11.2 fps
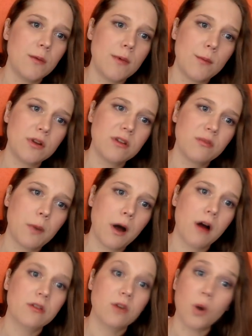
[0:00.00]
that members of
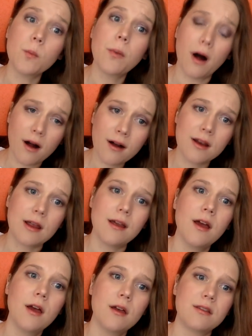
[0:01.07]
Park's own party
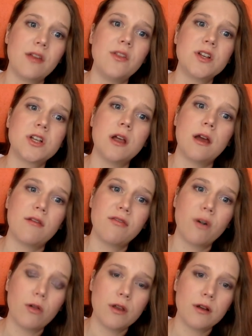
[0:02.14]
said that she had
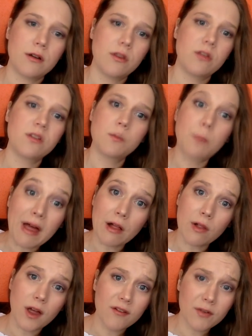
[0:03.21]
fallen under the
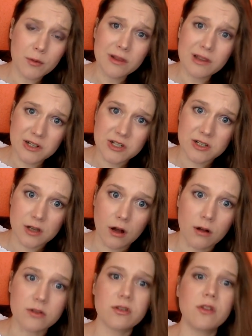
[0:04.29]
spell of a religious
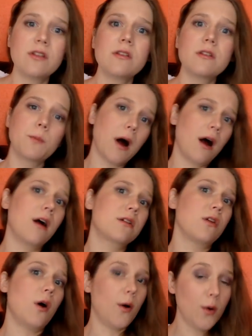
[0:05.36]
cult. So this is
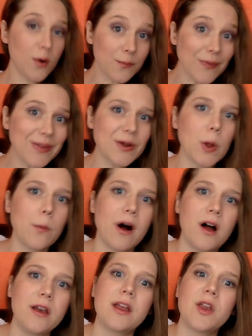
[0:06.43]
Park's own political
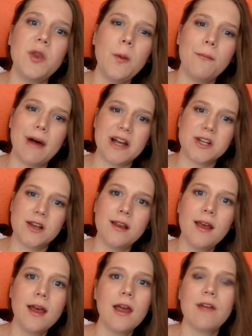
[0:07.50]
party. Can you imagine
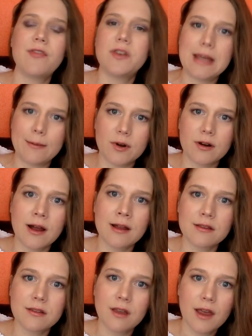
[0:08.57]
if the
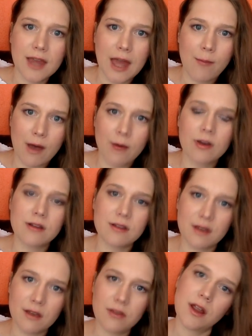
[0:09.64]
Democrats came out and
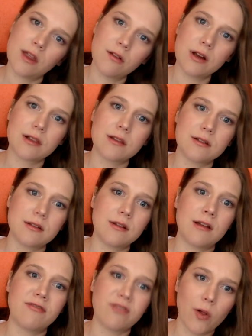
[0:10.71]
said that Hillary Clinton
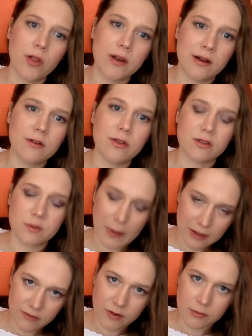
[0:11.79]
had fallen under the
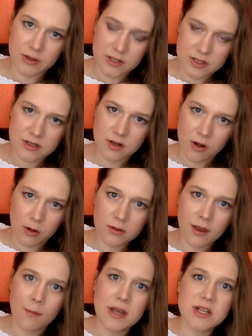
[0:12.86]
spell of a religious cult?
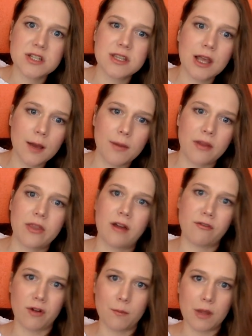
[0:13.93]
I mean, just think about
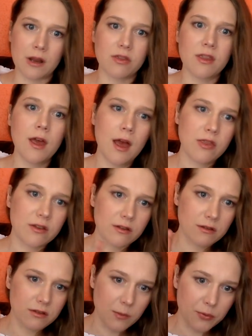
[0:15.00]
that for a minute. This
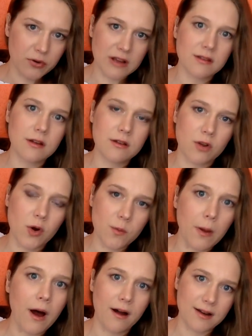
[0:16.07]
is the president's own
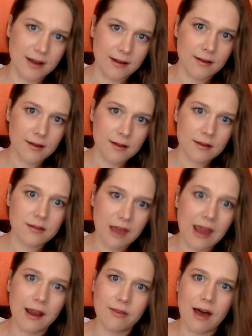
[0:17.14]
party
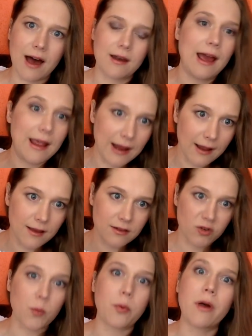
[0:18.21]
saying that
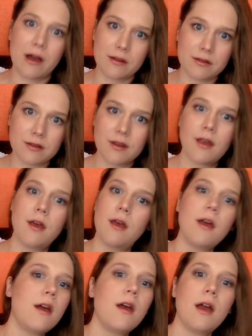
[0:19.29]
to press.
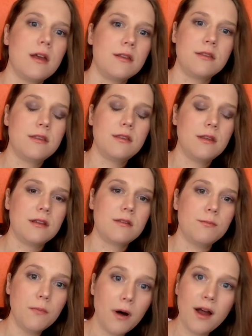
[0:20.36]
It's
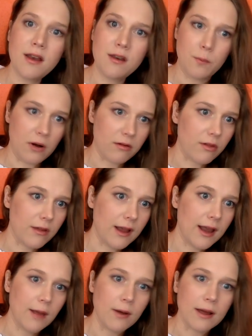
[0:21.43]
mind-boggling.
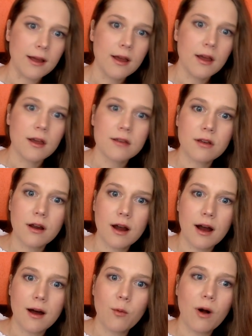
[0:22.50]
Anyway,
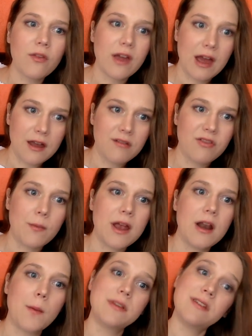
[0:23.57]
so while the head of the
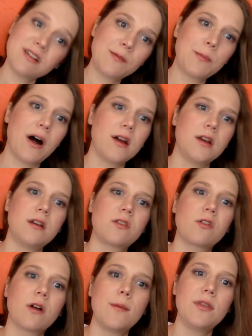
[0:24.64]
main opposition party
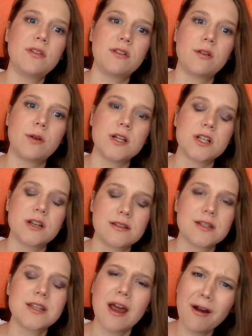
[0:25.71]
described the situation as
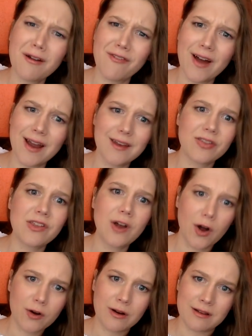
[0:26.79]
a terrifying
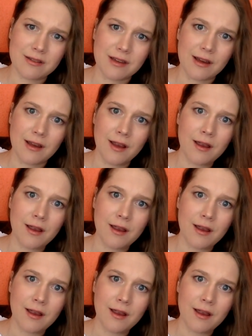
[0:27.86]
theocracy,